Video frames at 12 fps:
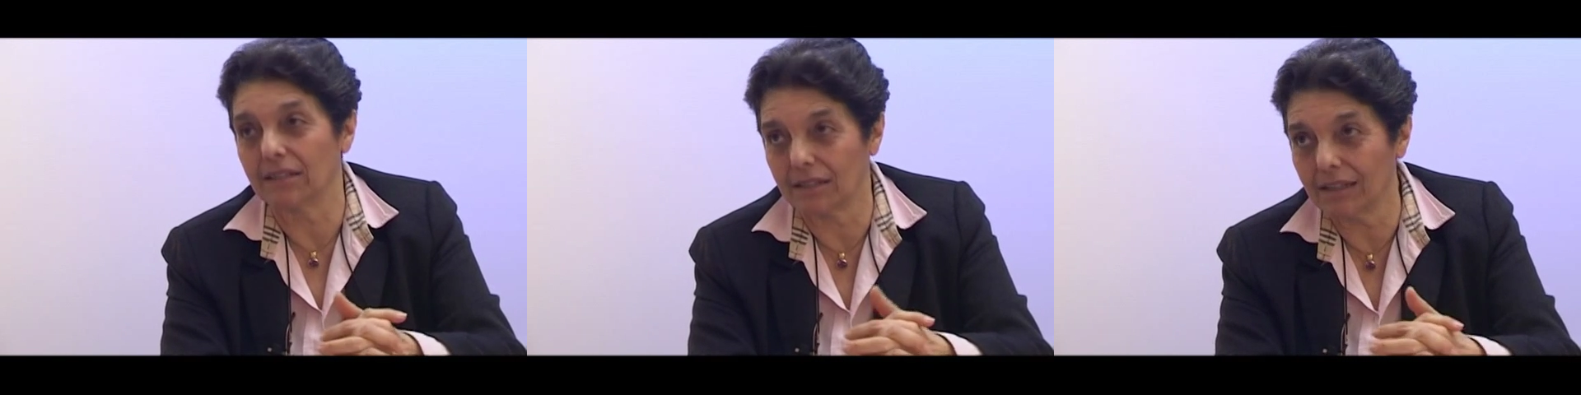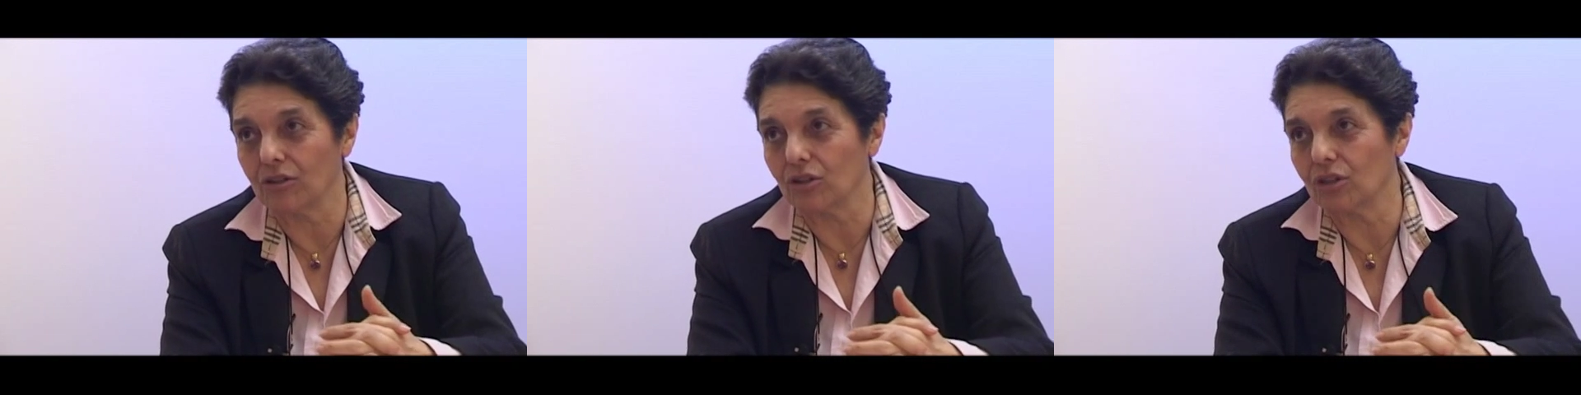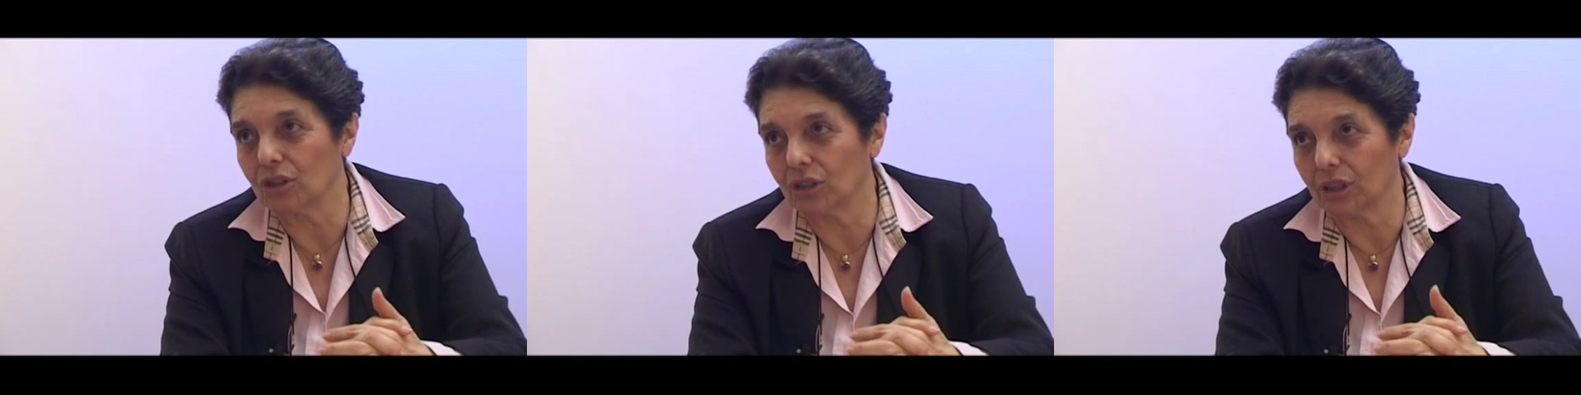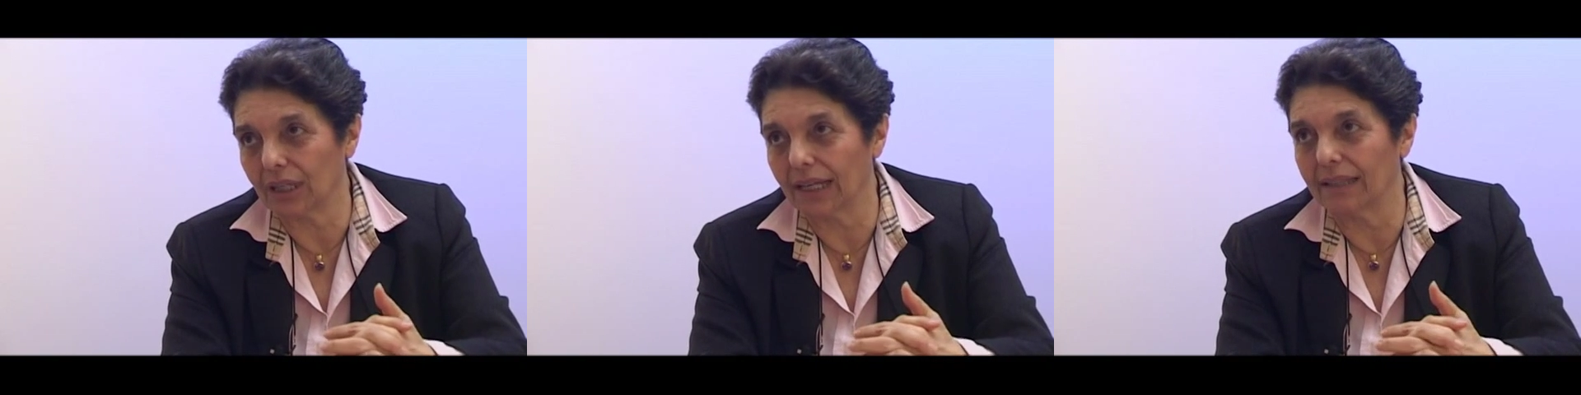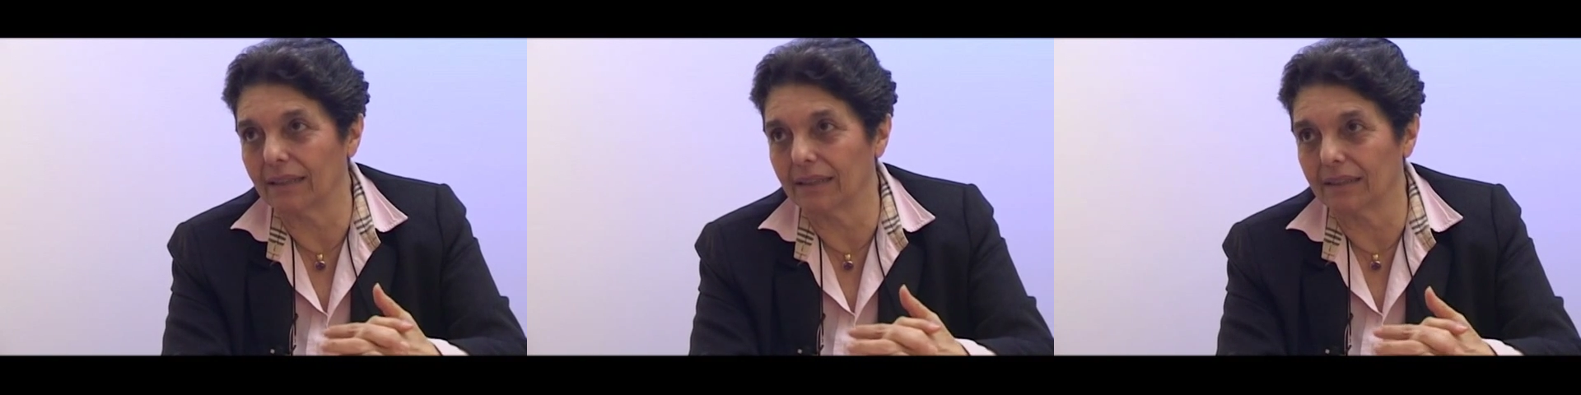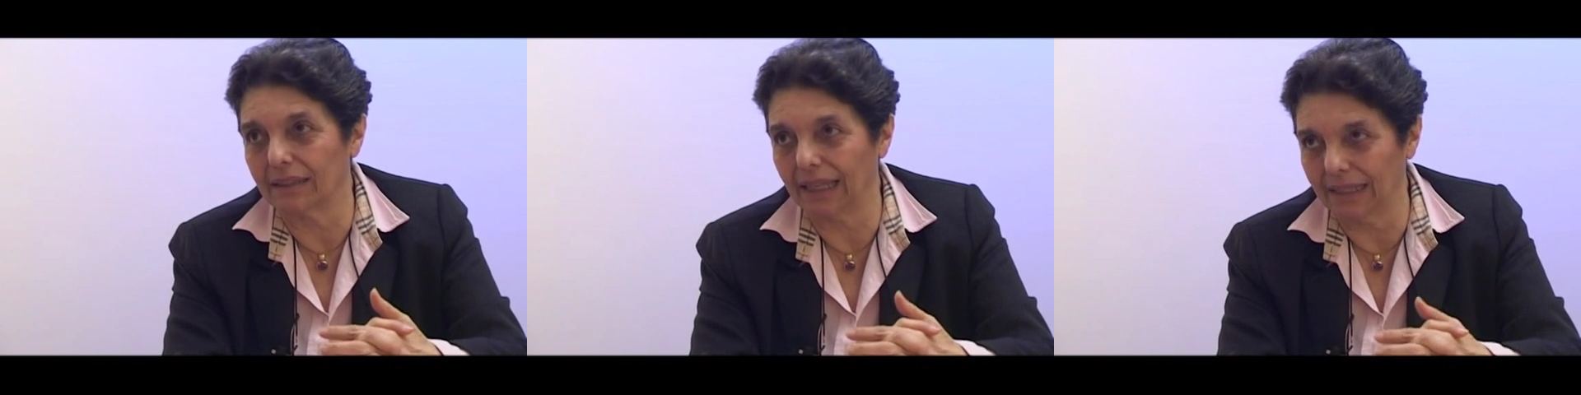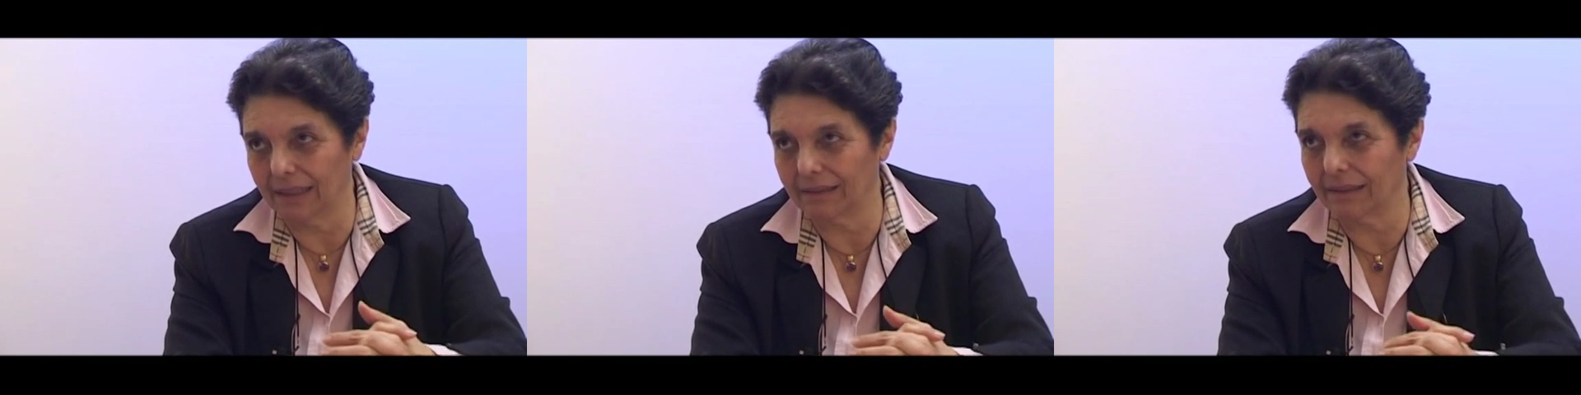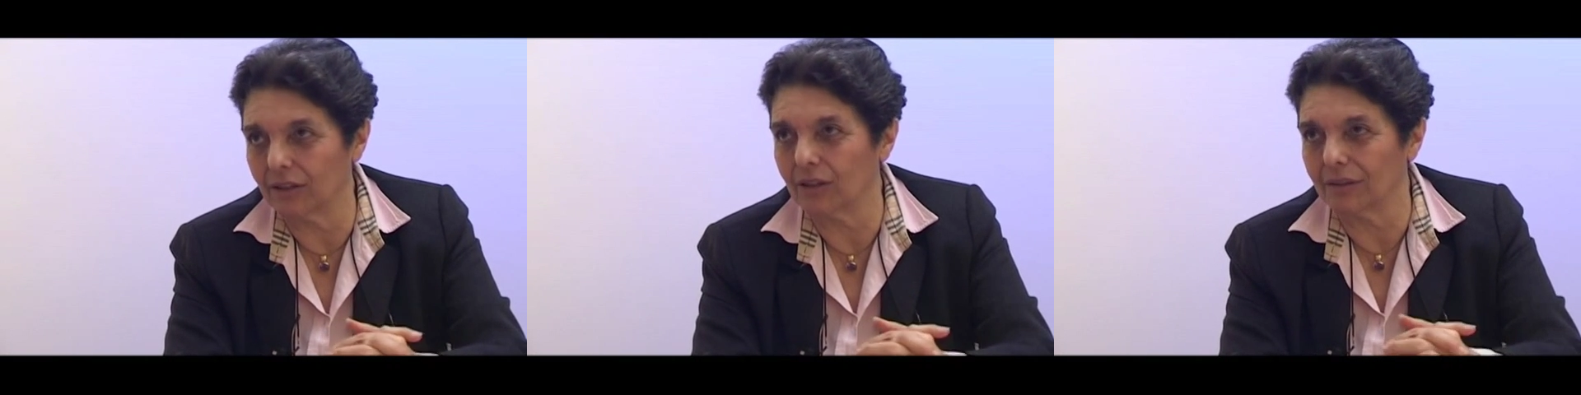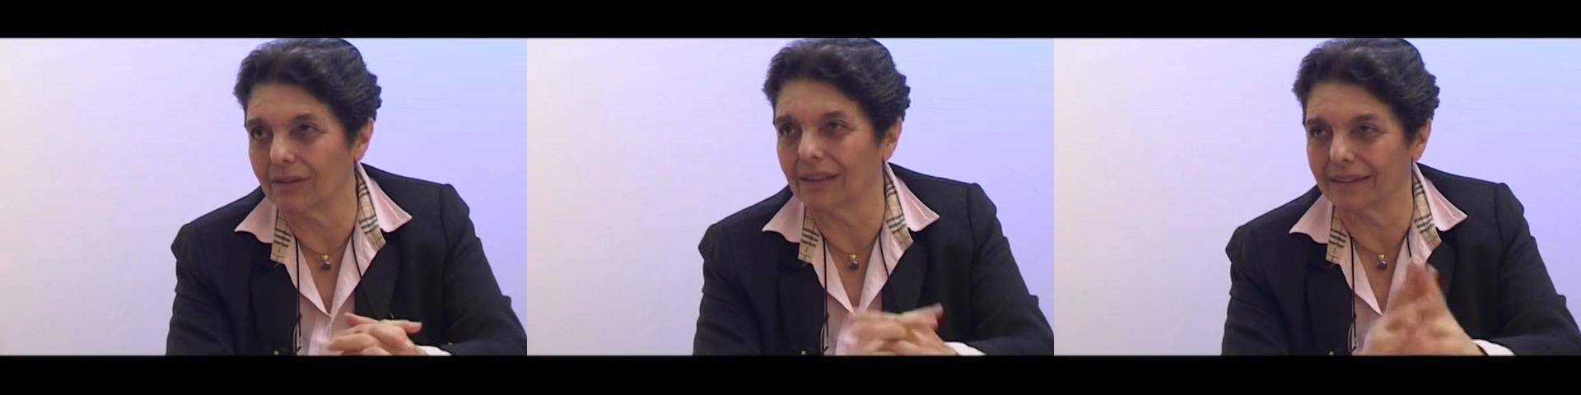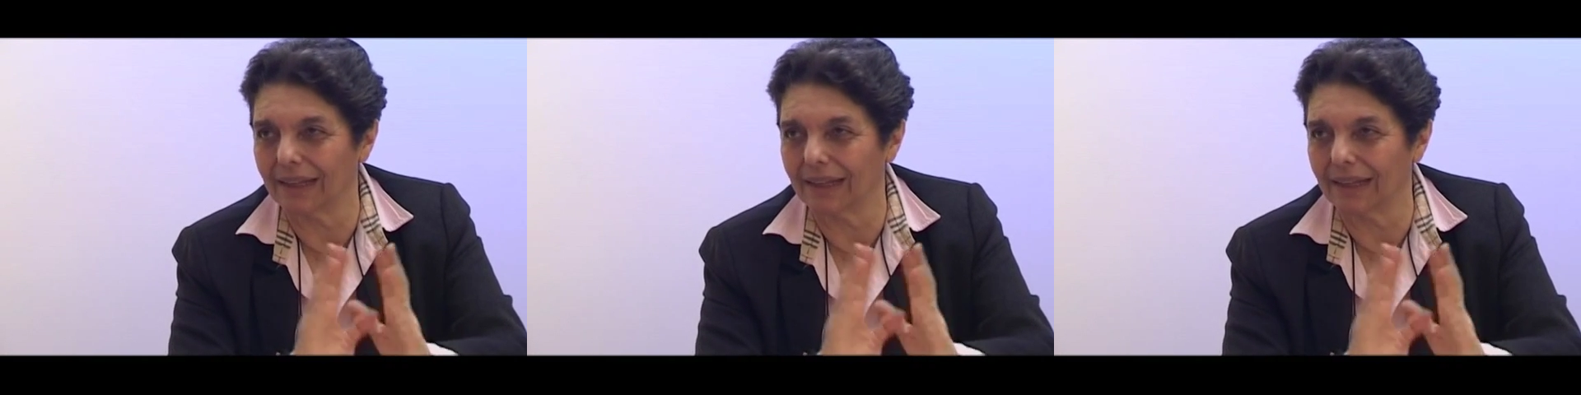such and the